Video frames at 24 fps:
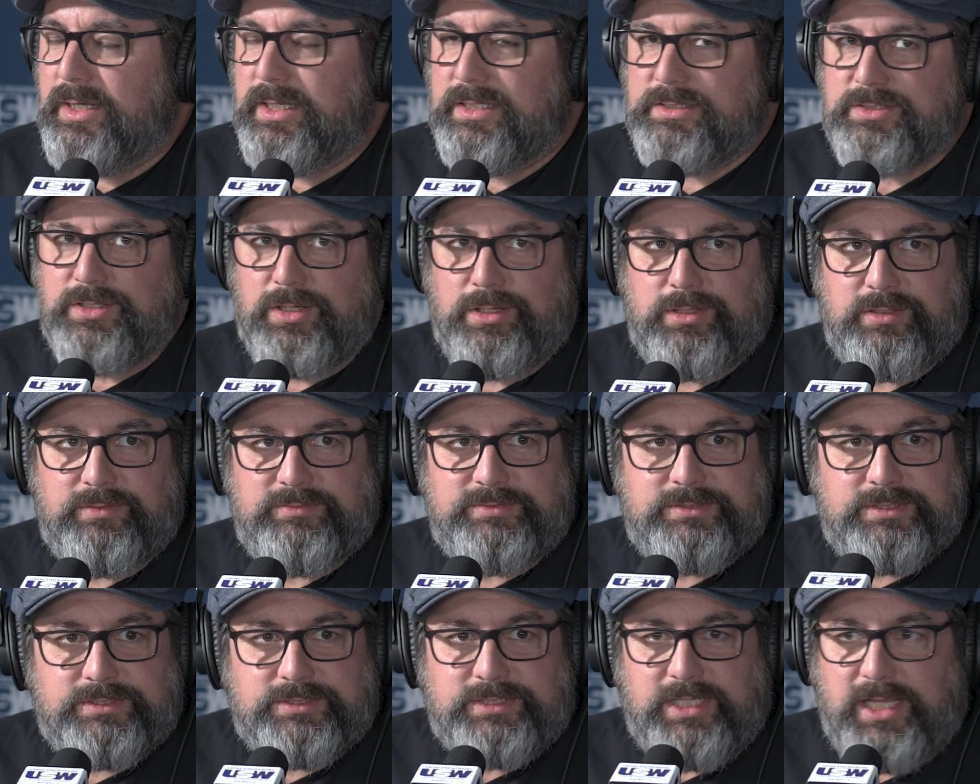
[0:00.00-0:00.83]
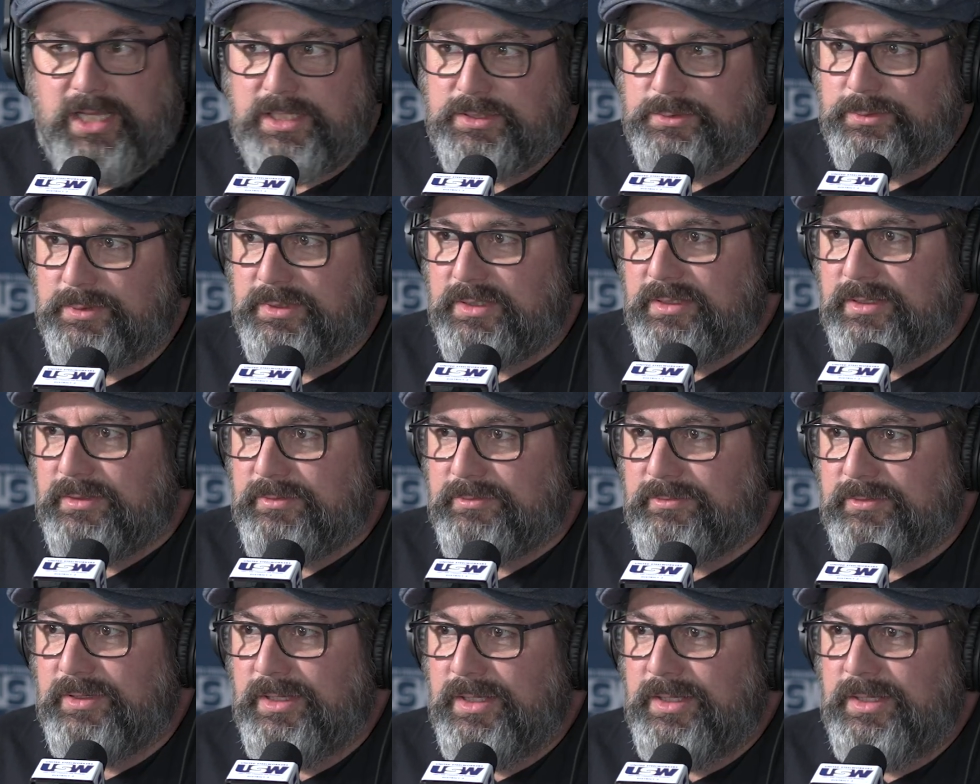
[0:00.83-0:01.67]
I guess all of
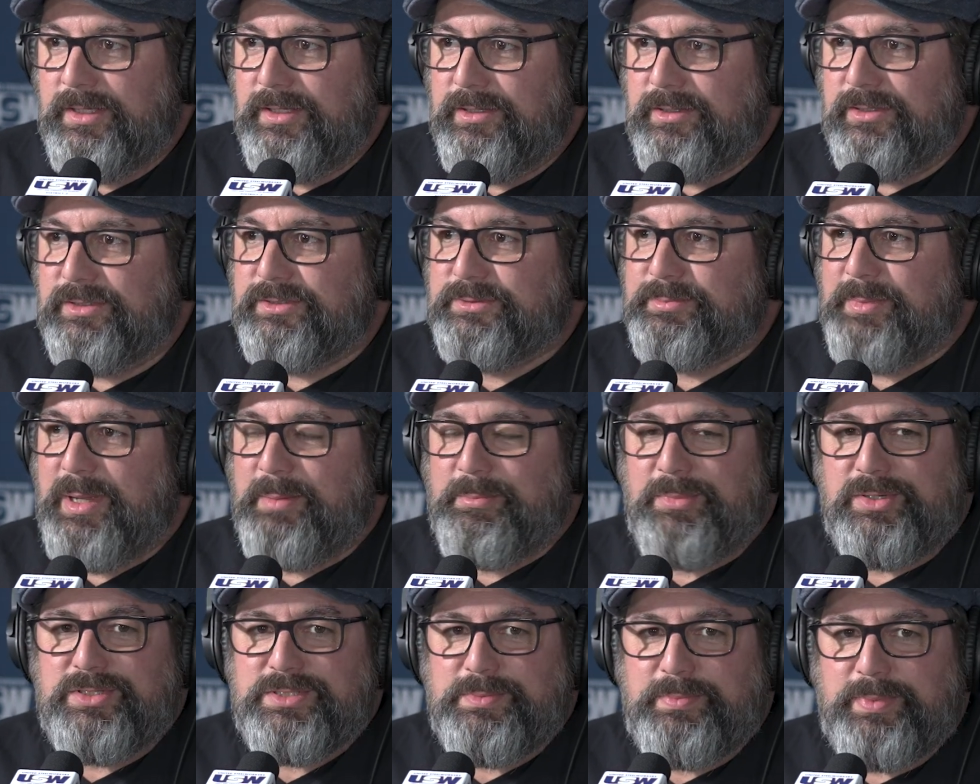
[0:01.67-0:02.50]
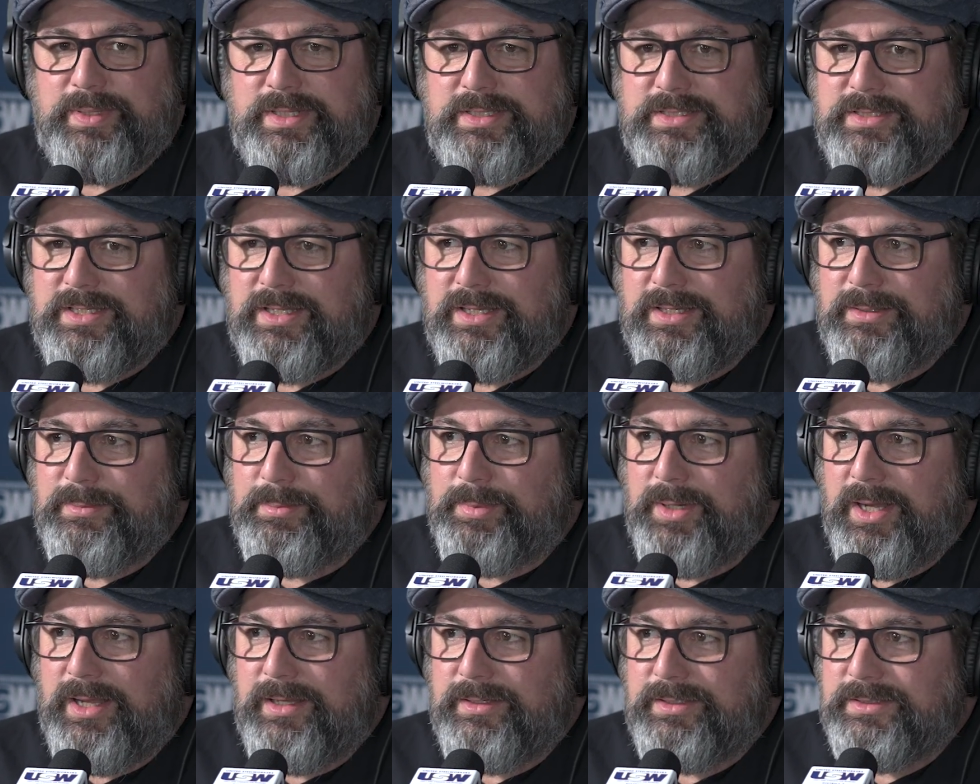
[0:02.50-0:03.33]
Saskatchewan. There's members, but
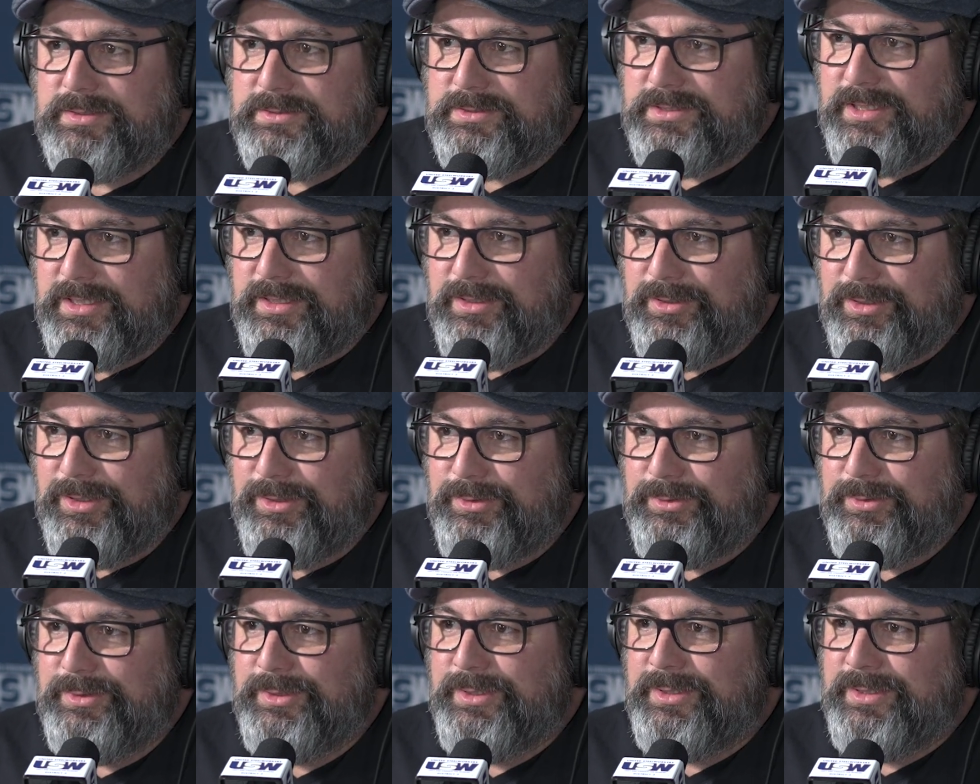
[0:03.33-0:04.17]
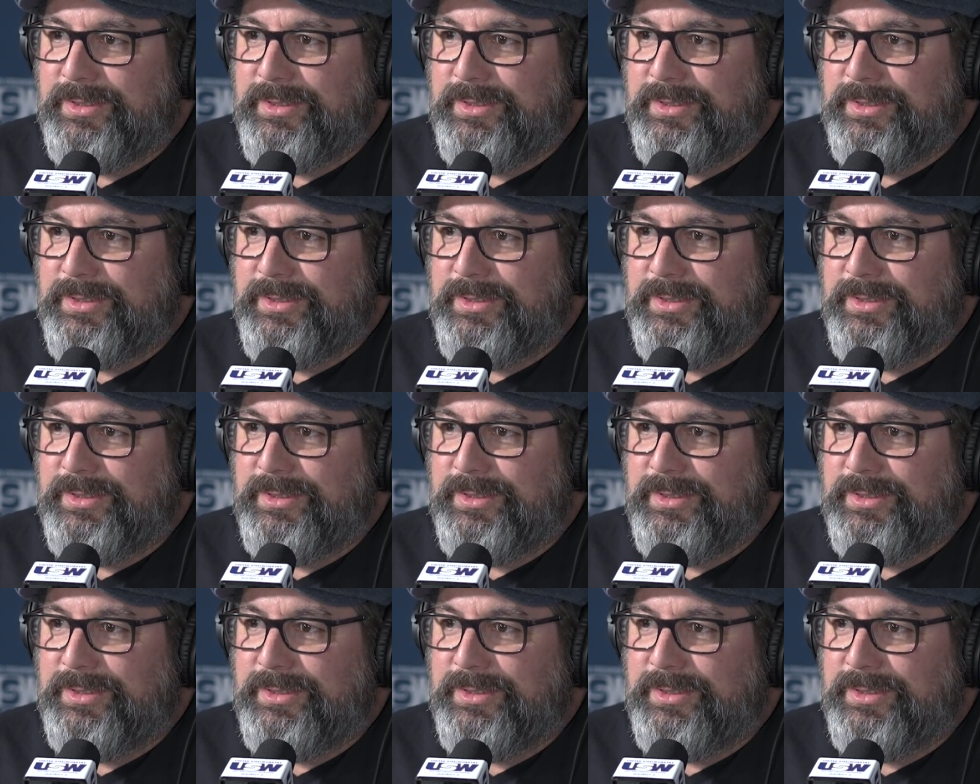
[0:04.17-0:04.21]
Brandon, say hello.